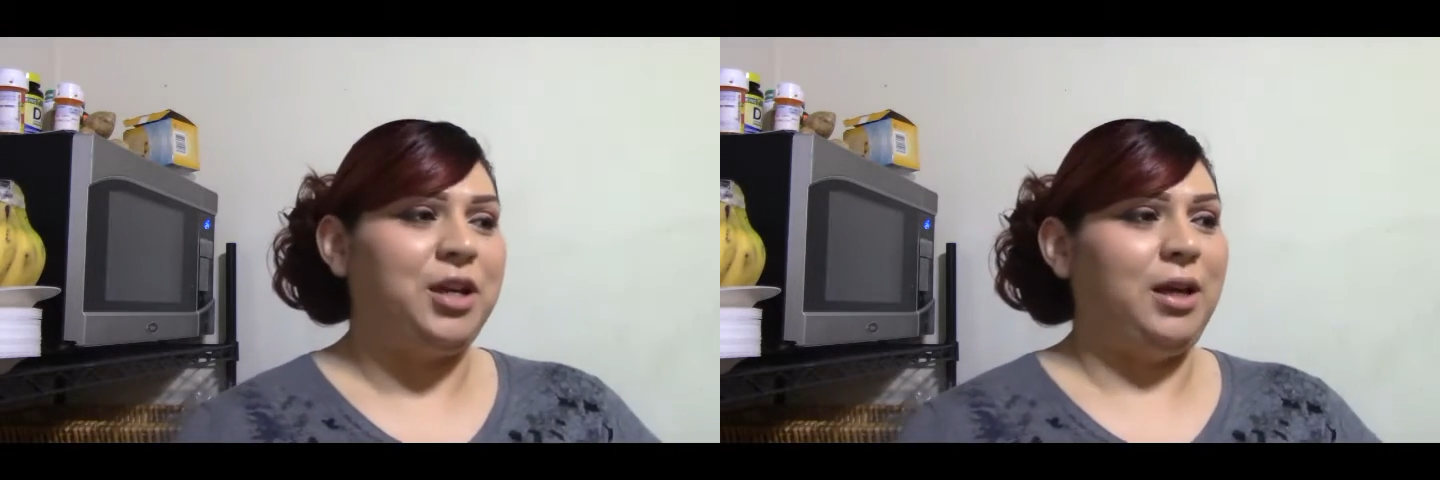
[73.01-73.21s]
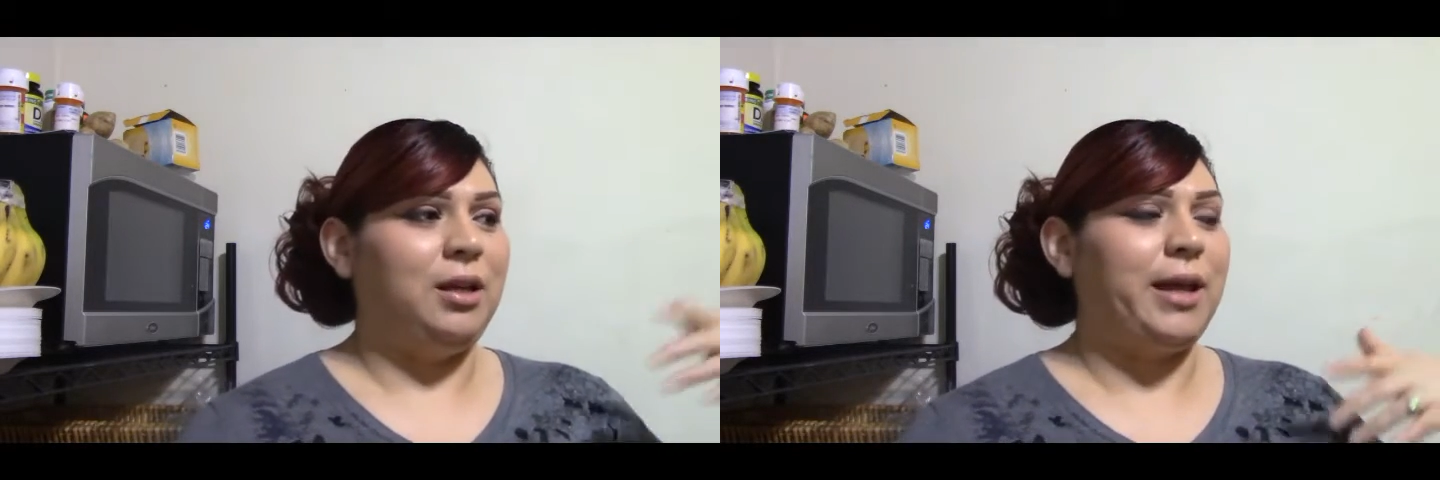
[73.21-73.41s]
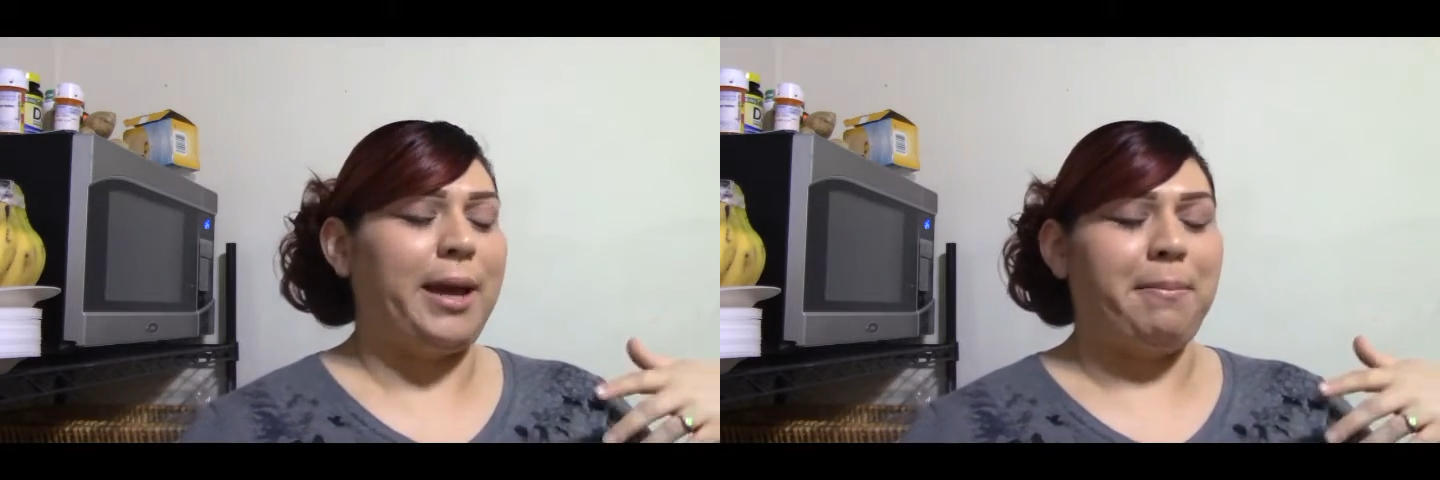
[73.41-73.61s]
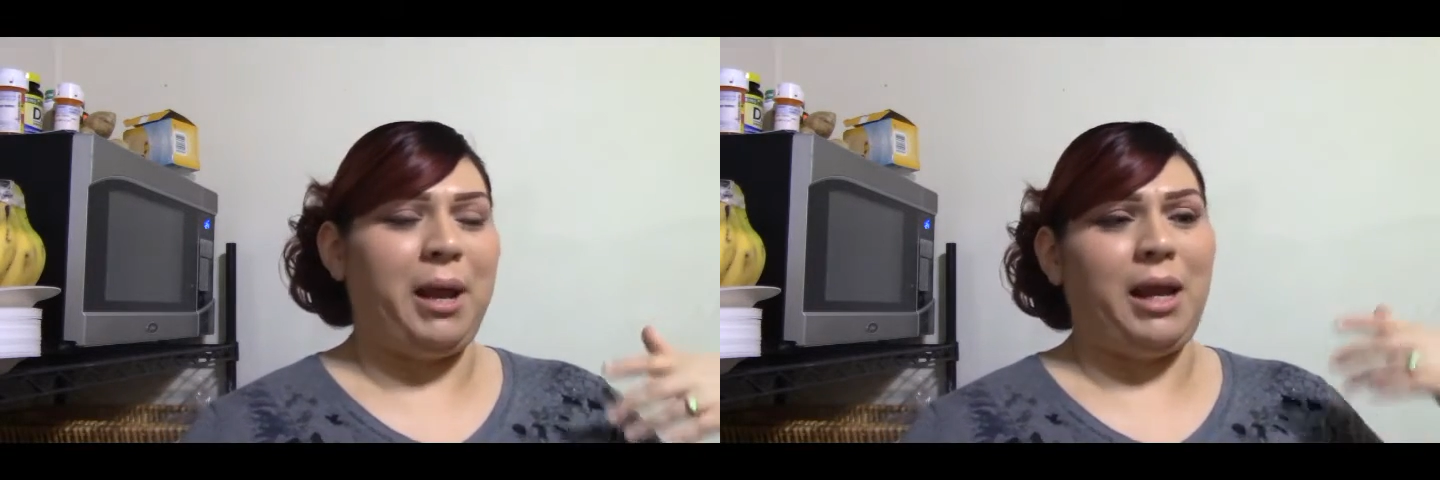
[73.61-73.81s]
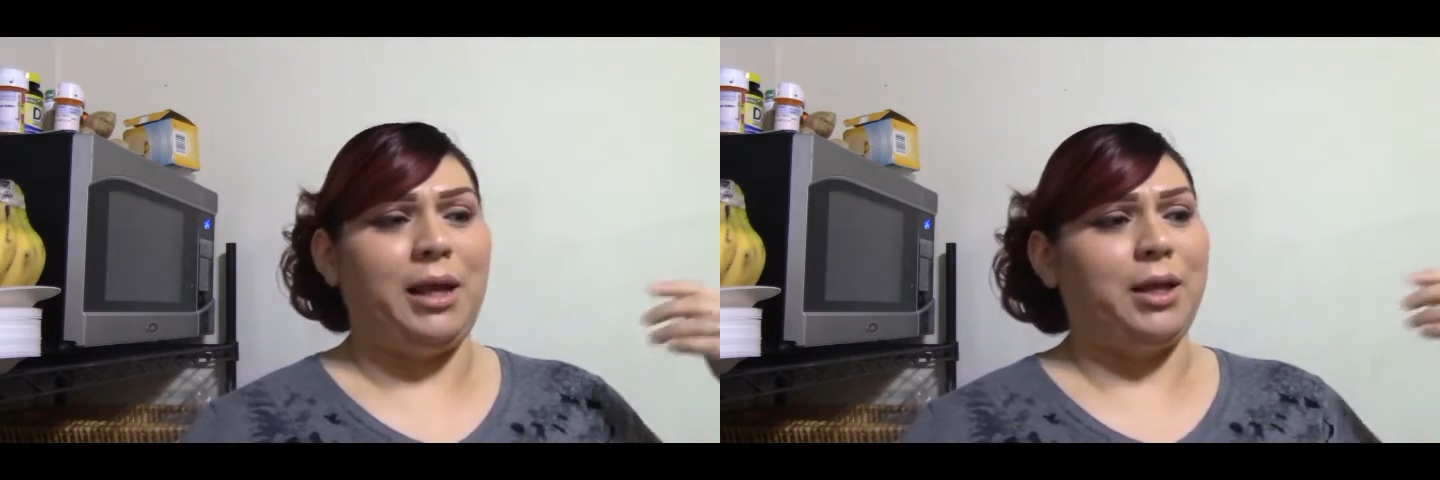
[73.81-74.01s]
eat, like
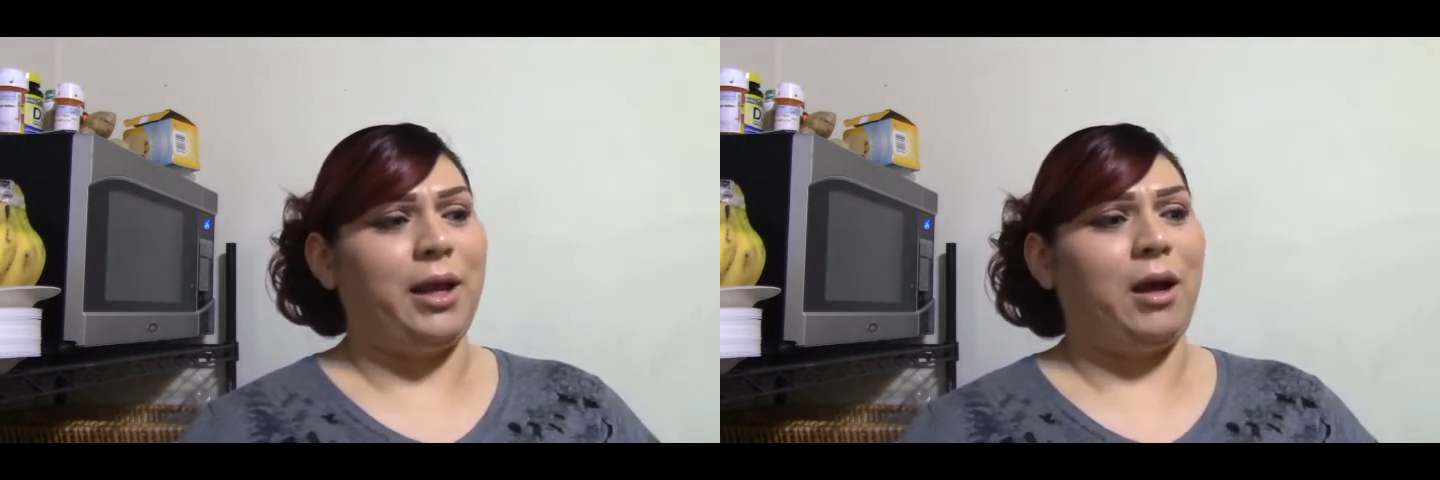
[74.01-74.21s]
meaning like,